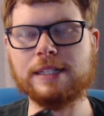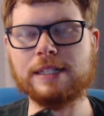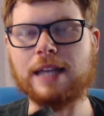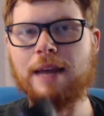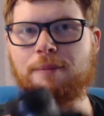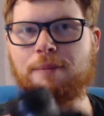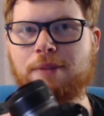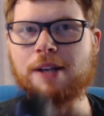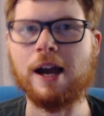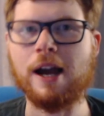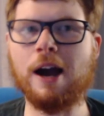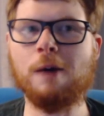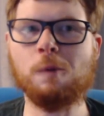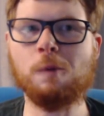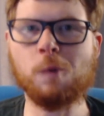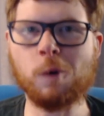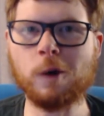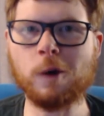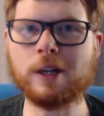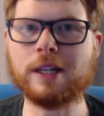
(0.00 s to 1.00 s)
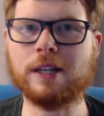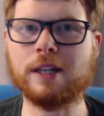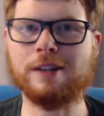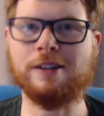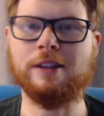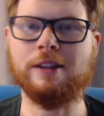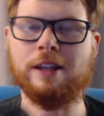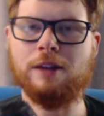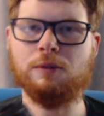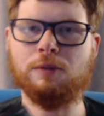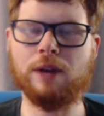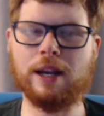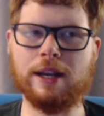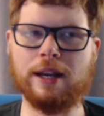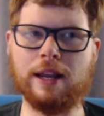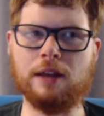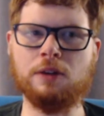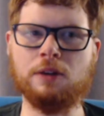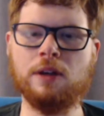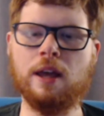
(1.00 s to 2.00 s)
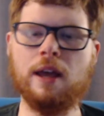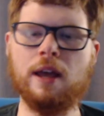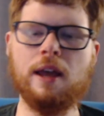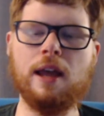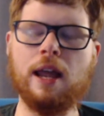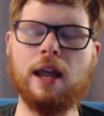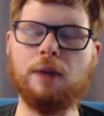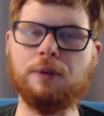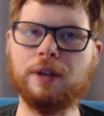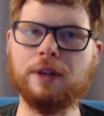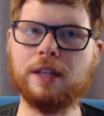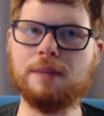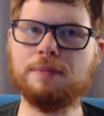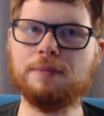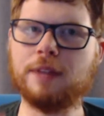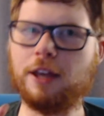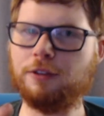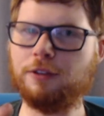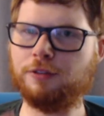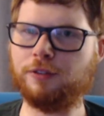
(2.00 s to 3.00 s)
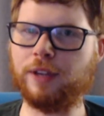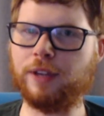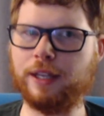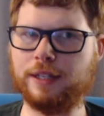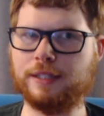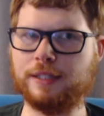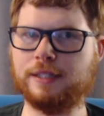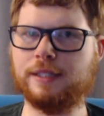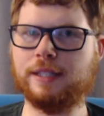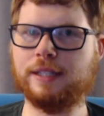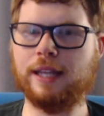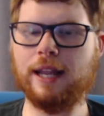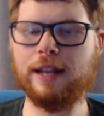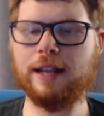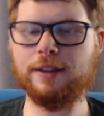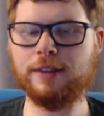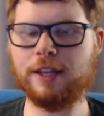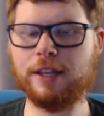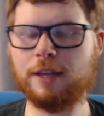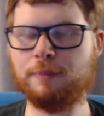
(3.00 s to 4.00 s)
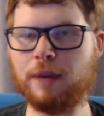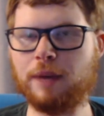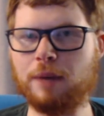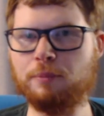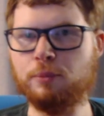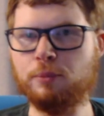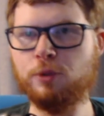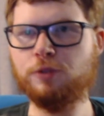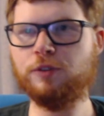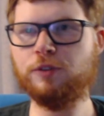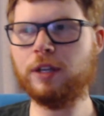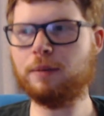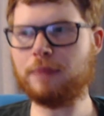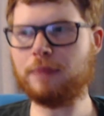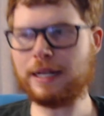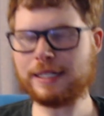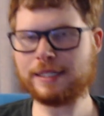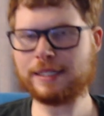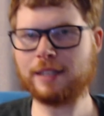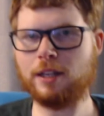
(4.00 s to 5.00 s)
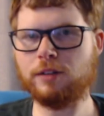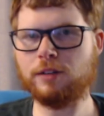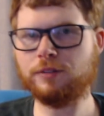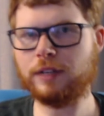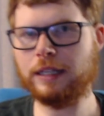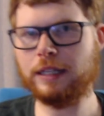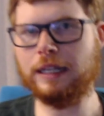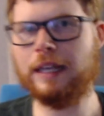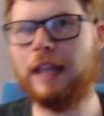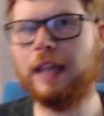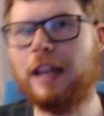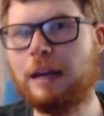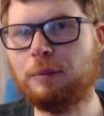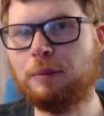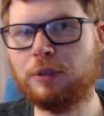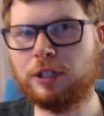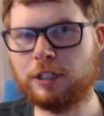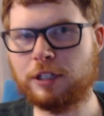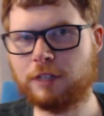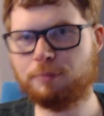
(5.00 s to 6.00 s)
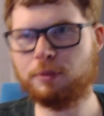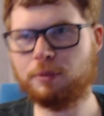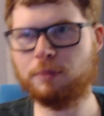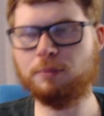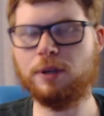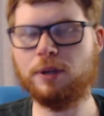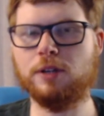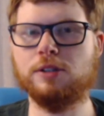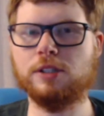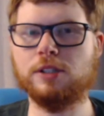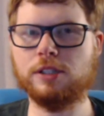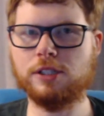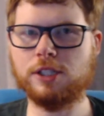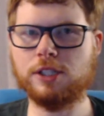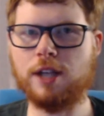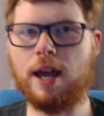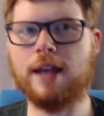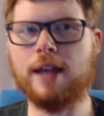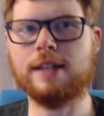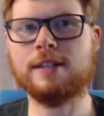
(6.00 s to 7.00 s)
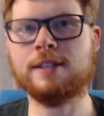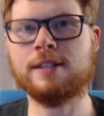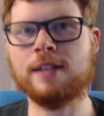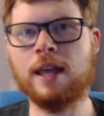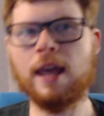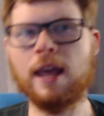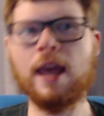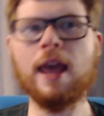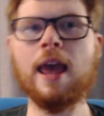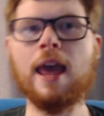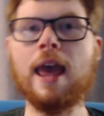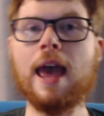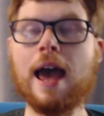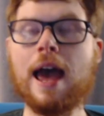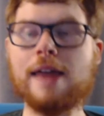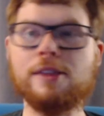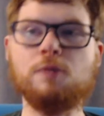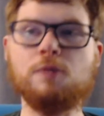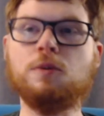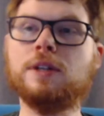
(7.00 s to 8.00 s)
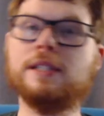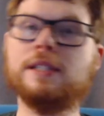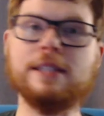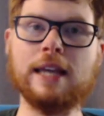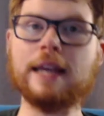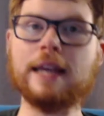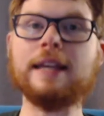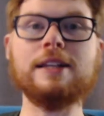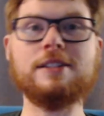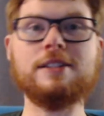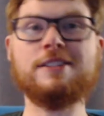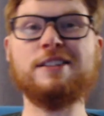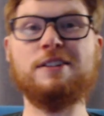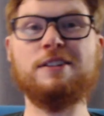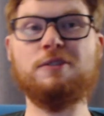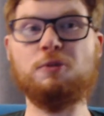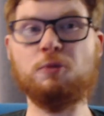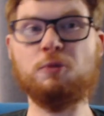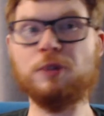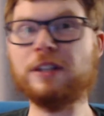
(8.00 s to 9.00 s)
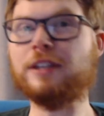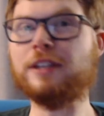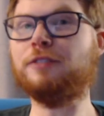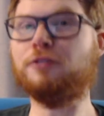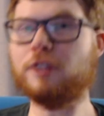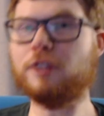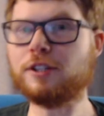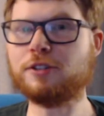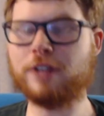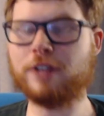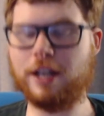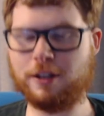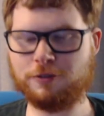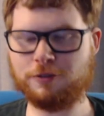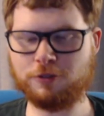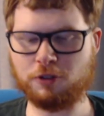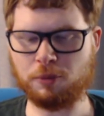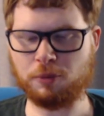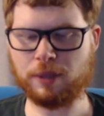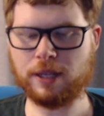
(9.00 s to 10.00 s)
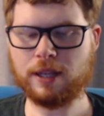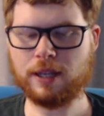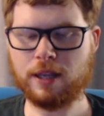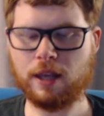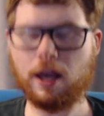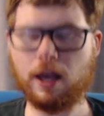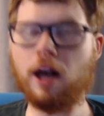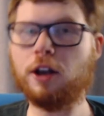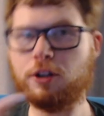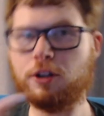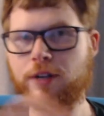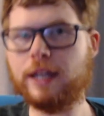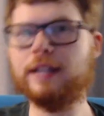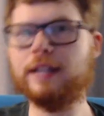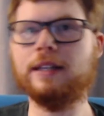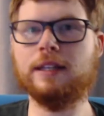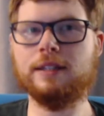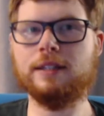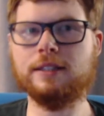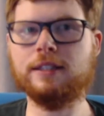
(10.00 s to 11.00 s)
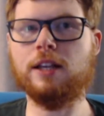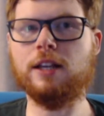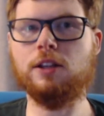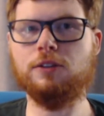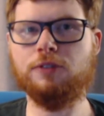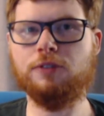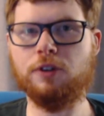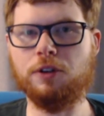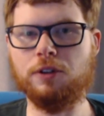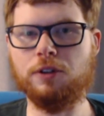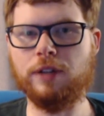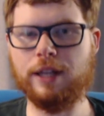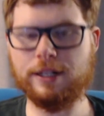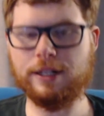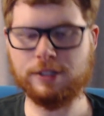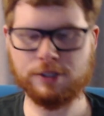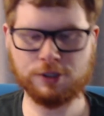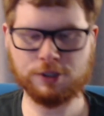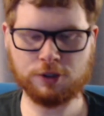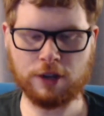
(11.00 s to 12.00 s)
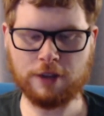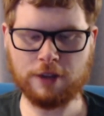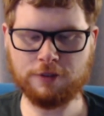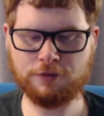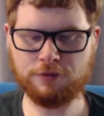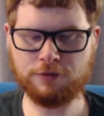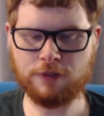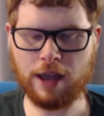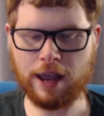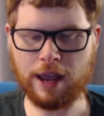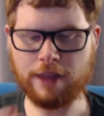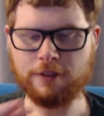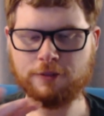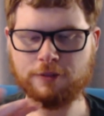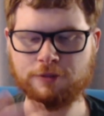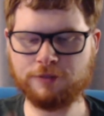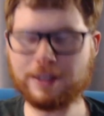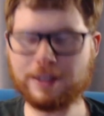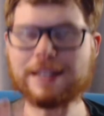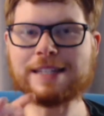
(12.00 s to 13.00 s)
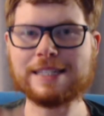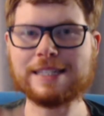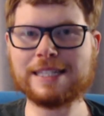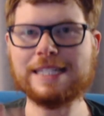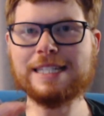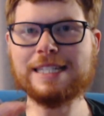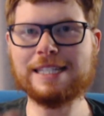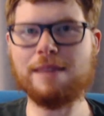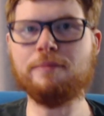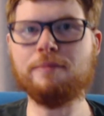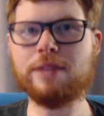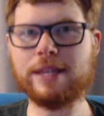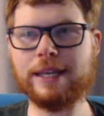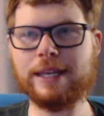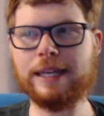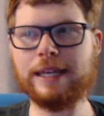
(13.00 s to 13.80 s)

I'm not working on that right now. I want to keep that fixed and think about moving myself and the camera to compose the shots. And then once that gets really frustrating for me, I'll go ahead and get the telephoto. So I fix something